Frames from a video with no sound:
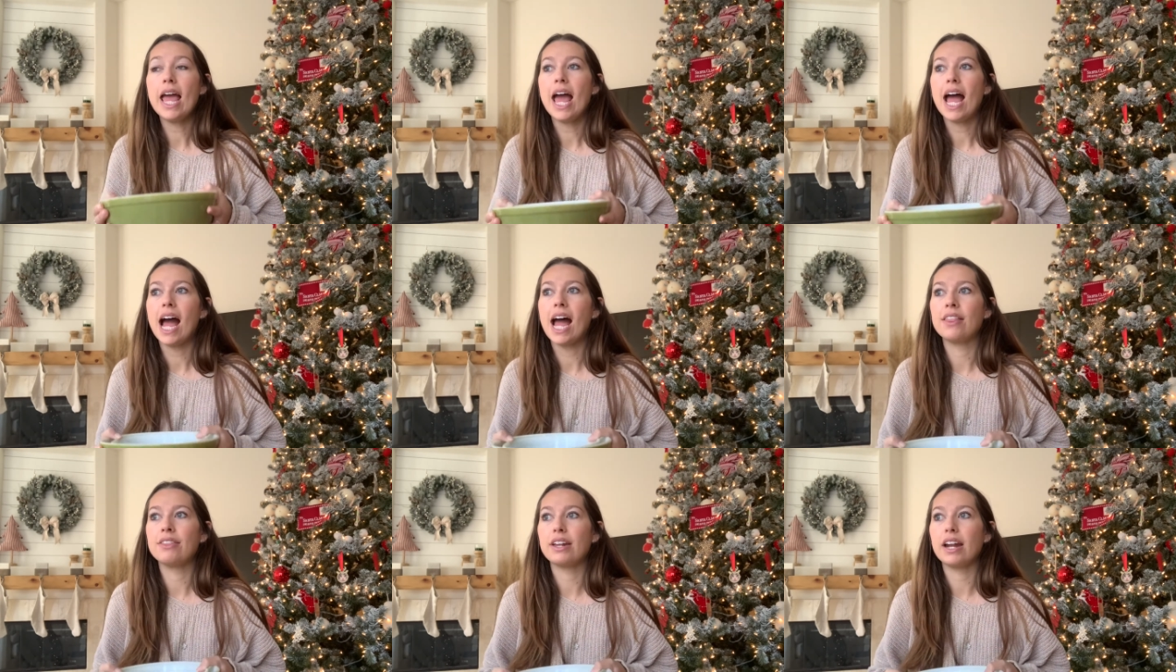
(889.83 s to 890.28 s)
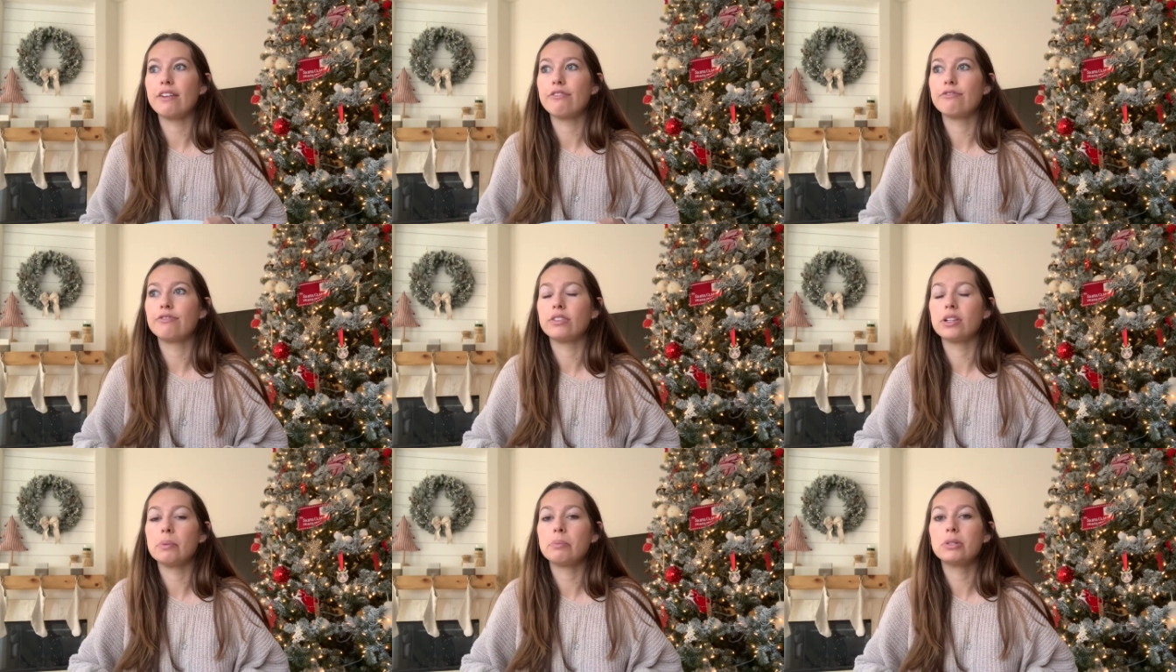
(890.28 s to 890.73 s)
And then I
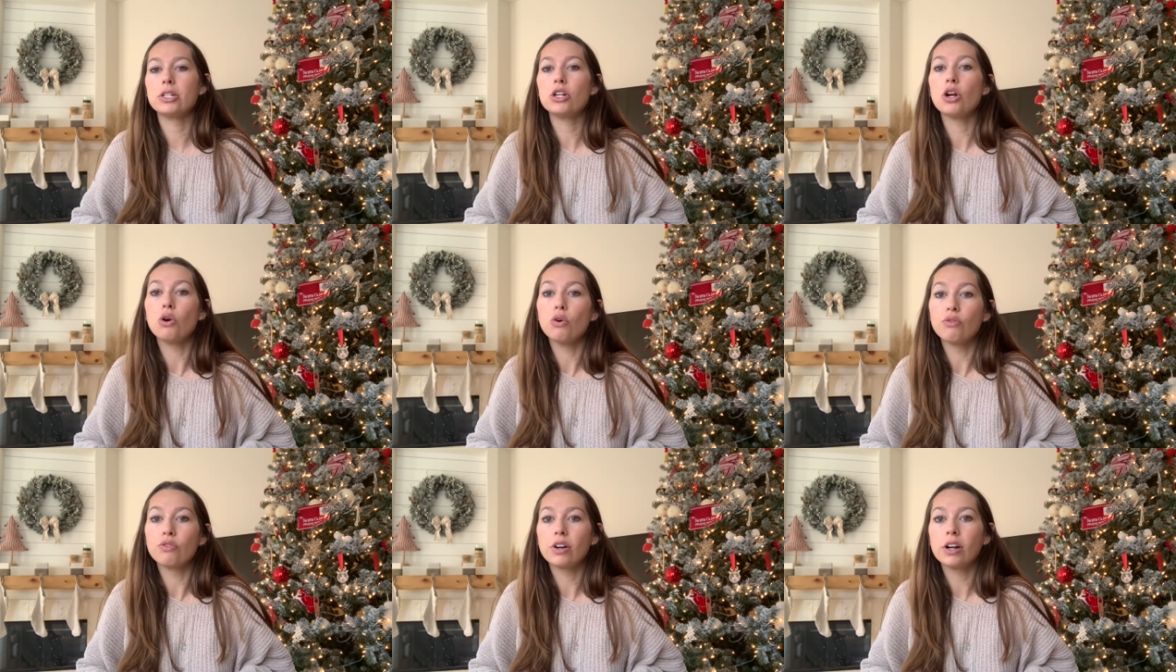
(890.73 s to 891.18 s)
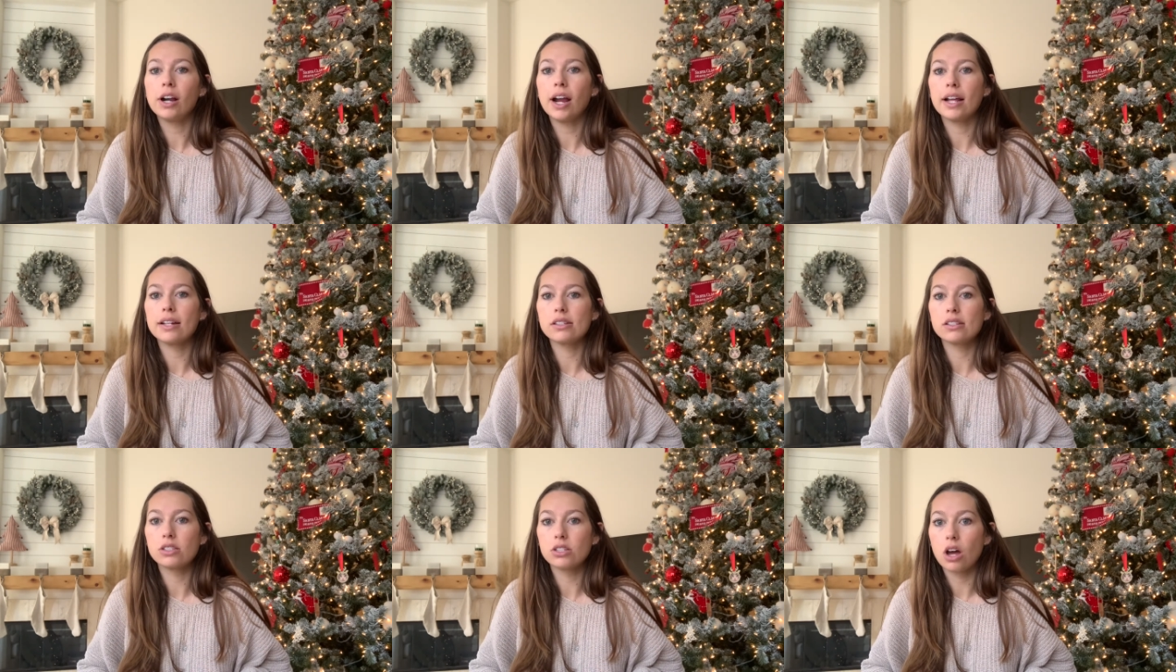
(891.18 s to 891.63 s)
flipped it over
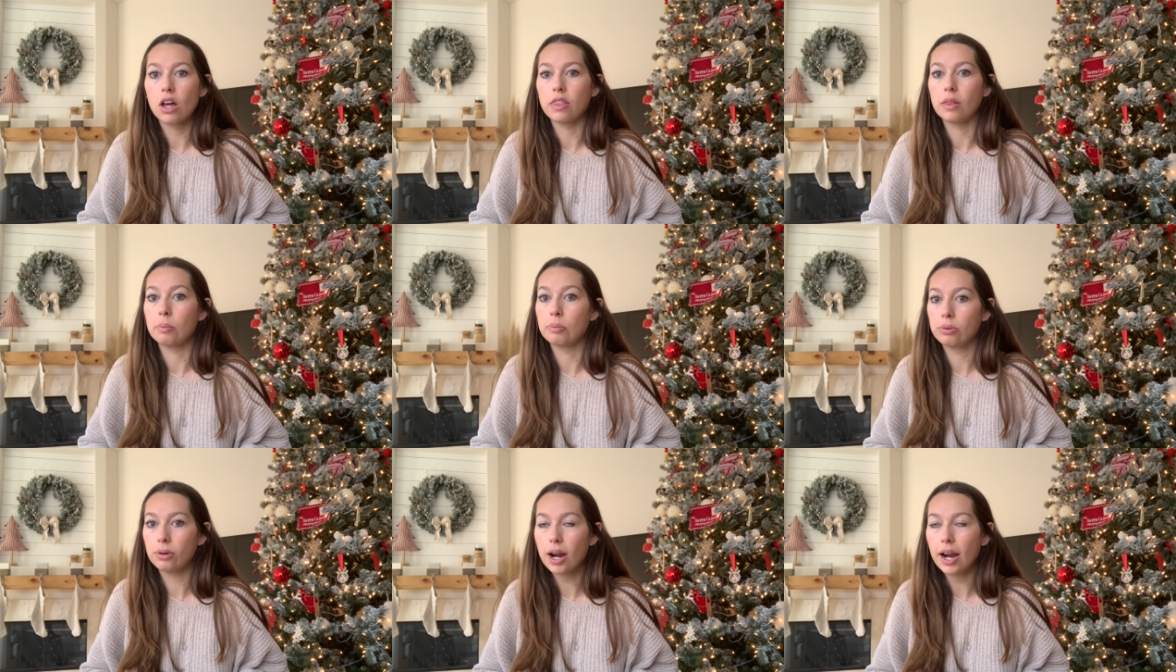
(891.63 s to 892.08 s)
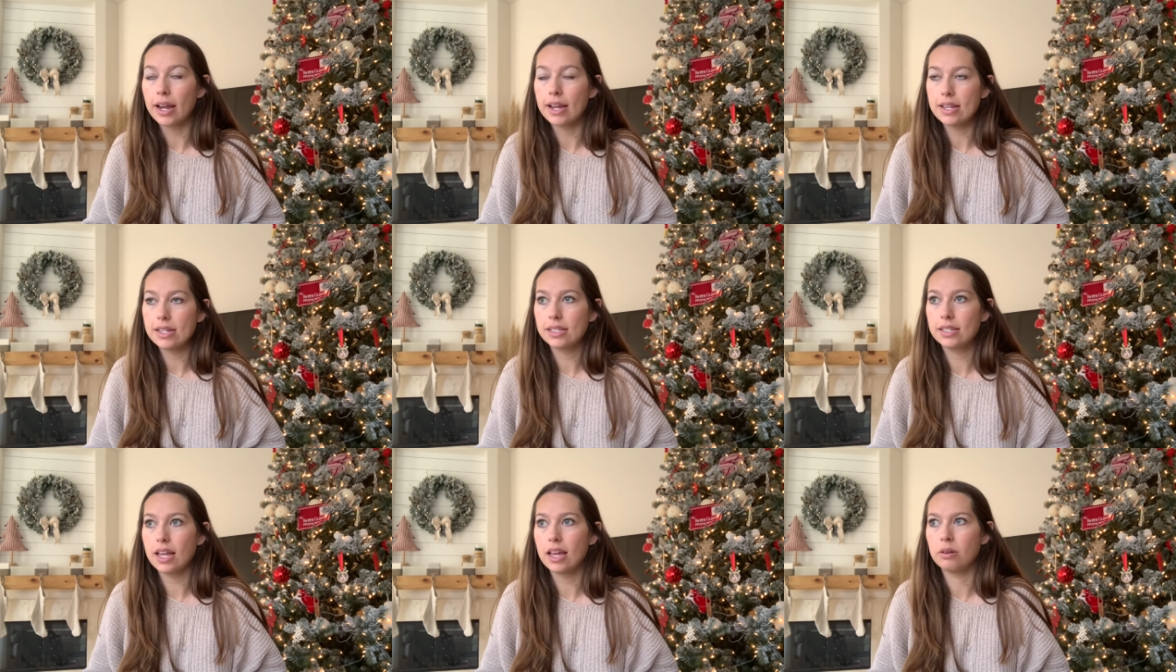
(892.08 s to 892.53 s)
and saw the
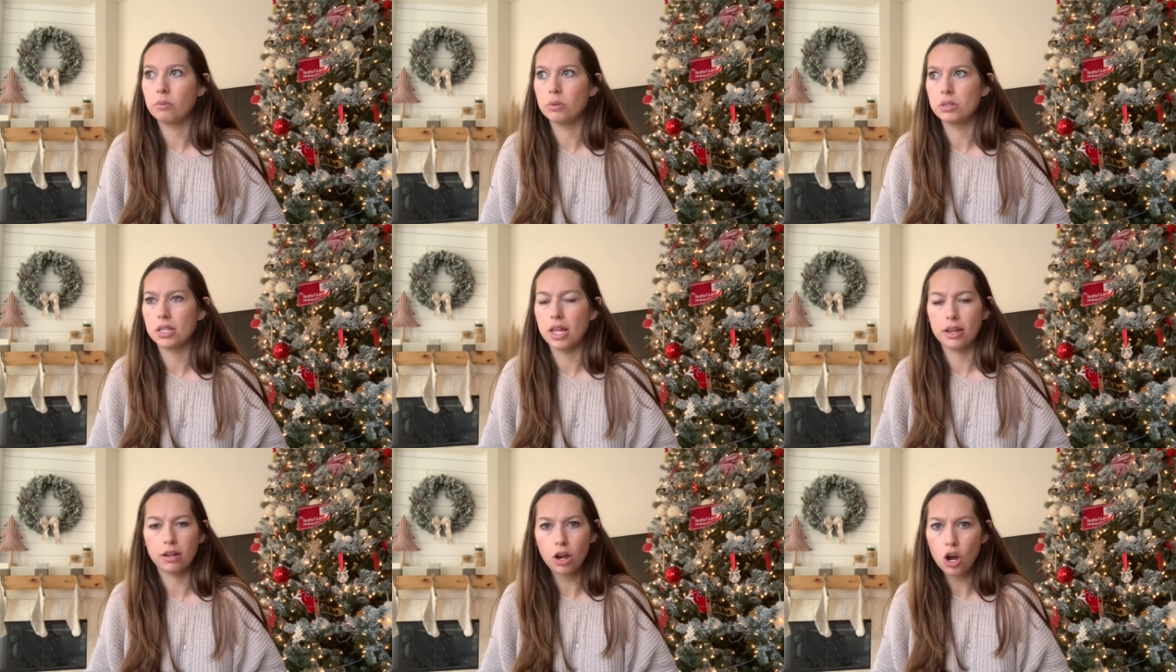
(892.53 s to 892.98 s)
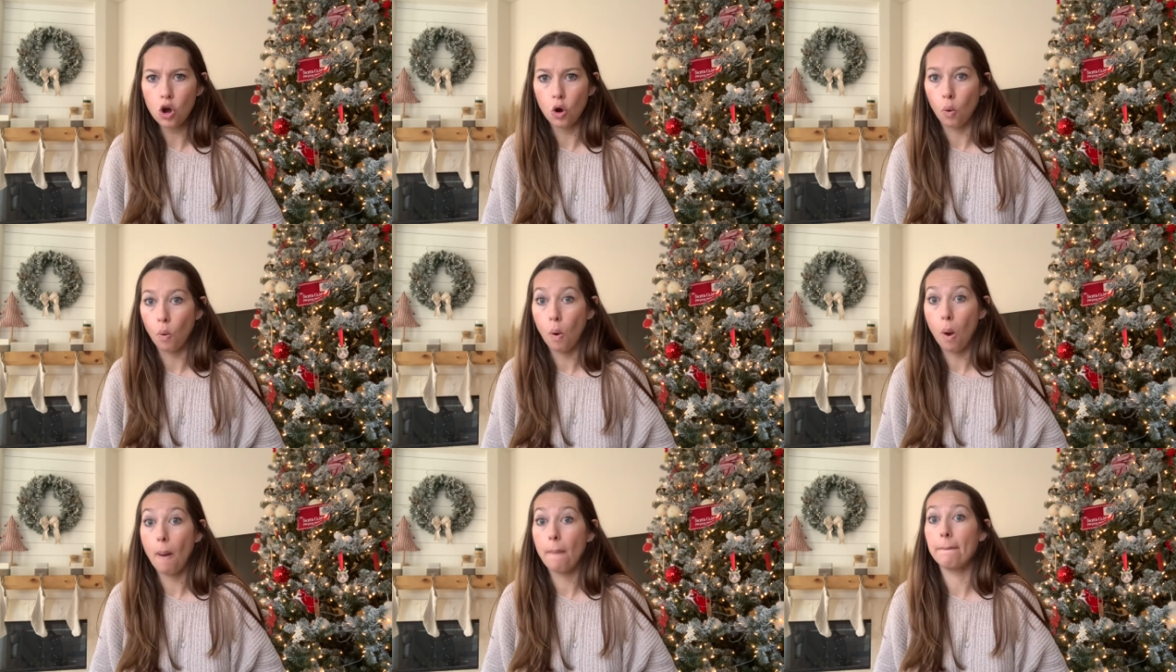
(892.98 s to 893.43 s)
price and was like, oh,
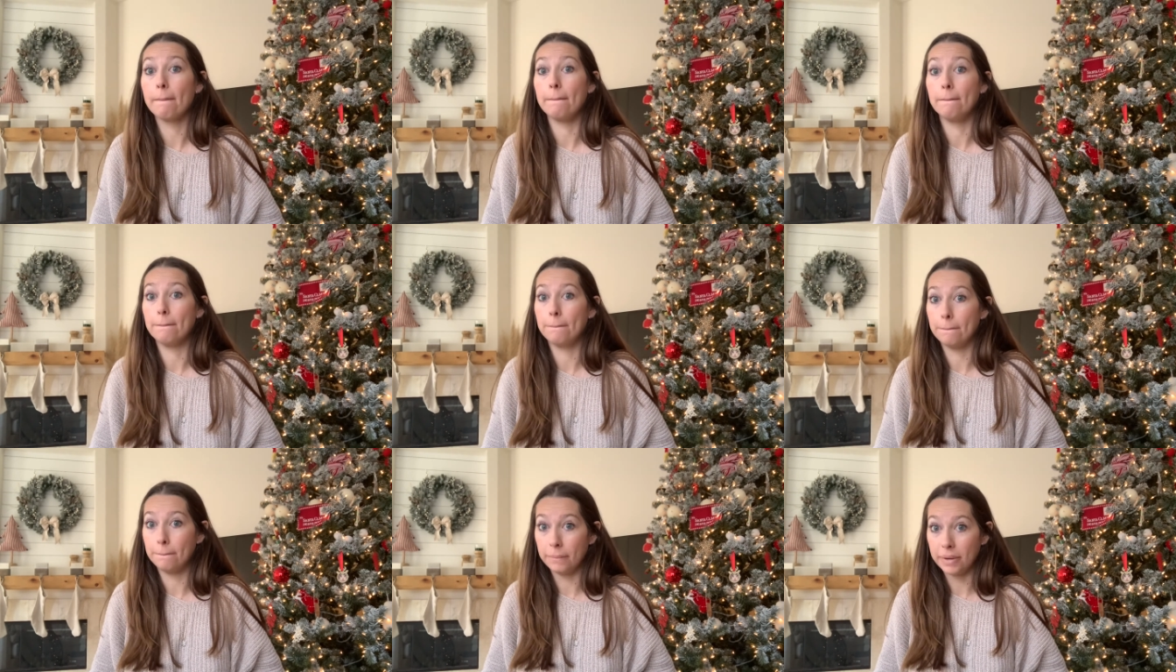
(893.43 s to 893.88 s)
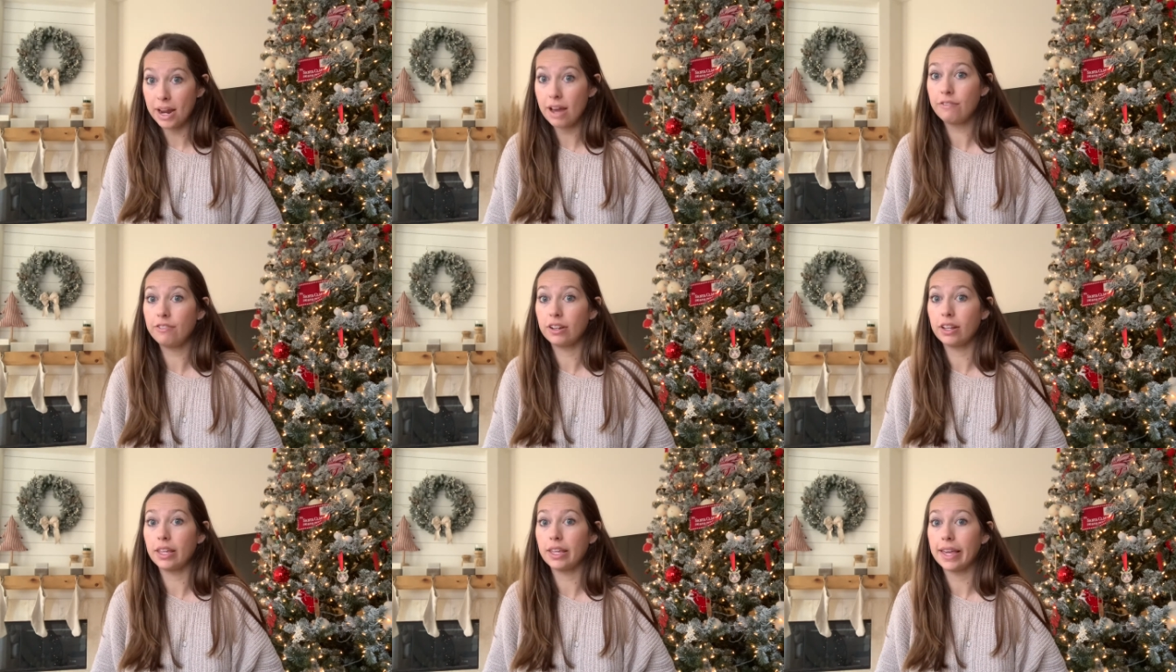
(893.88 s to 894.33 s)

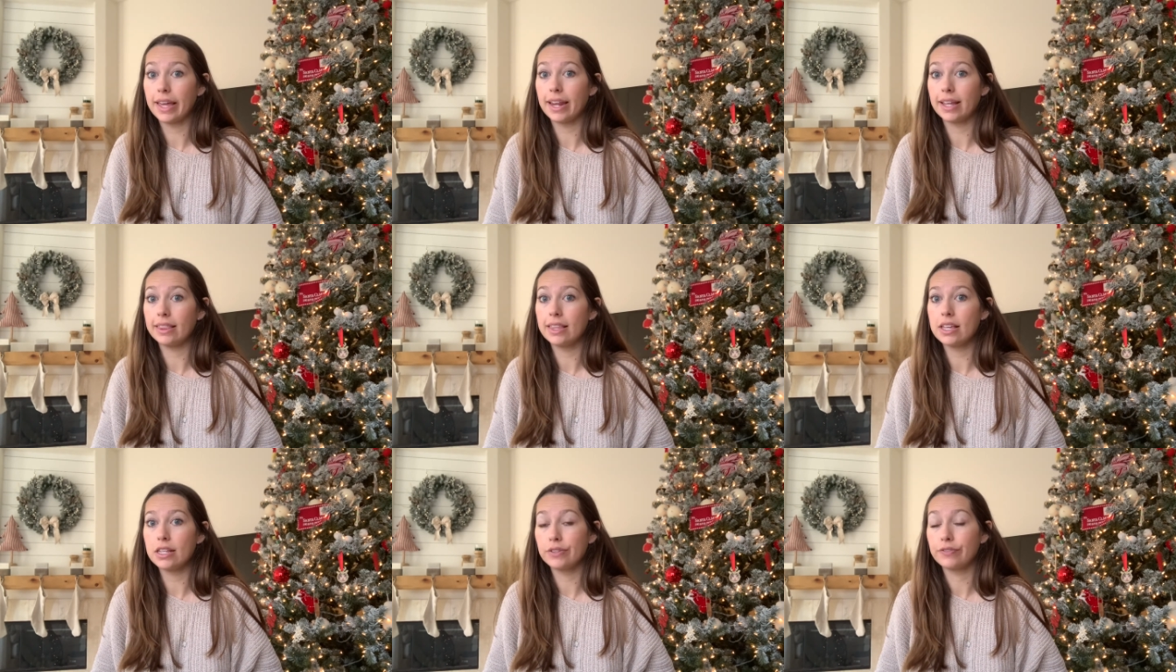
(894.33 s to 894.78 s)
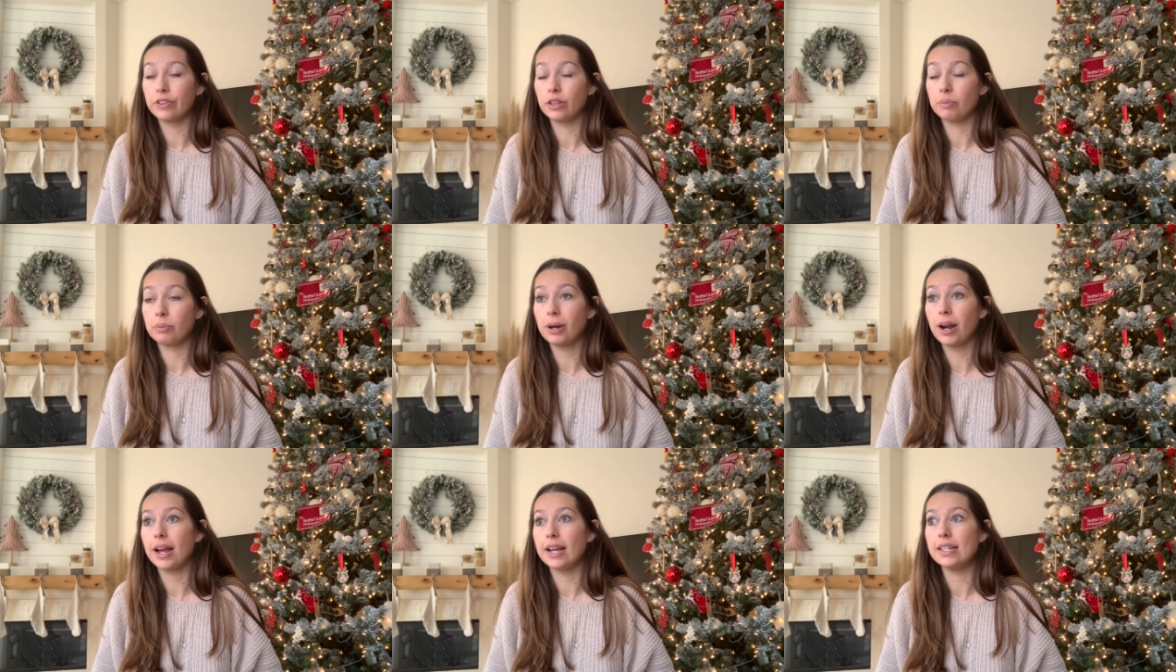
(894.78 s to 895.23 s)
definitely getting these for the
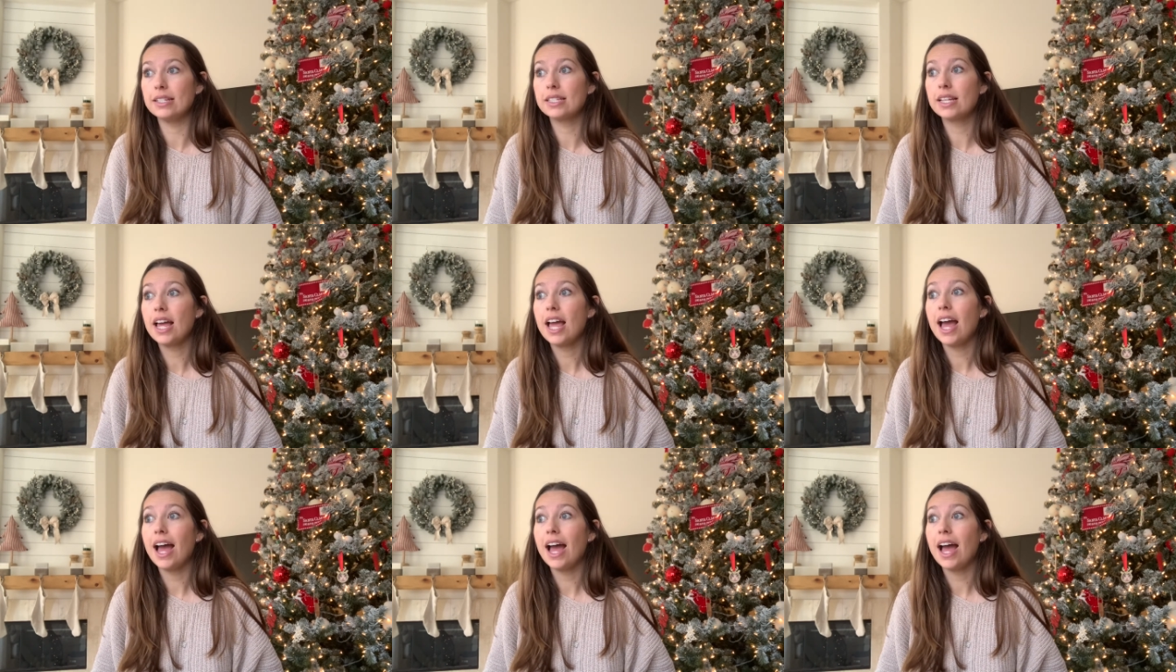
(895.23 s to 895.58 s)
price.